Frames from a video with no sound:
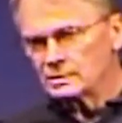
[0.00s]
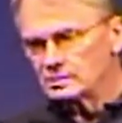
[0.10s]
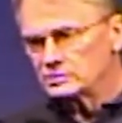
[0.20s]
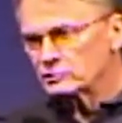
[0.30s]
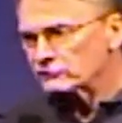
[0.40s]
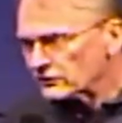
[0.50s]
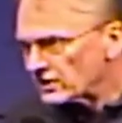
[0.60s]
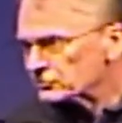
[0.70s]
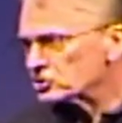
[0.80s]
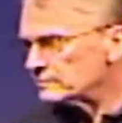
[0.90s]
Your
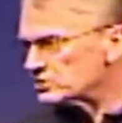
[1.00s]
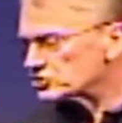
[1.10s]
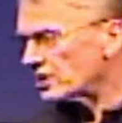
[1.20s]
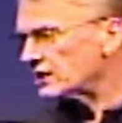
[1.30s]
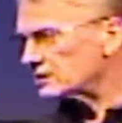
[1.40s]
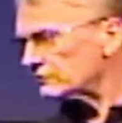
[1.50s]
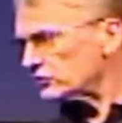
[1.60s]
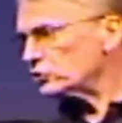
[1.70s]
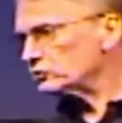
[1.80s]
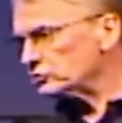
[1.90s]
faith could be shaken if you
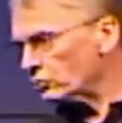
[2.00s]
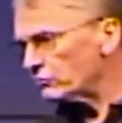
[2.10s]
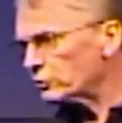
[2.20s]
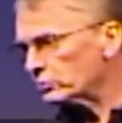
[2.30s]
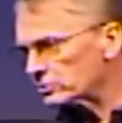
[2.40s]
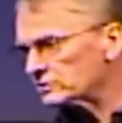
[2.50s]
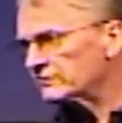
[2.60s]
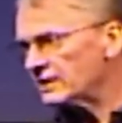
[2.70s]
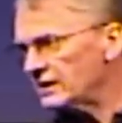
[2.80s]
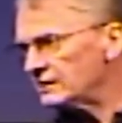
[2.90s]
don't know the Word of
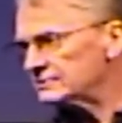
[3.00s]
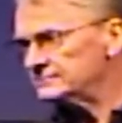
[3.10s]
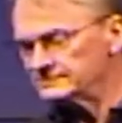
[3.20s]
God.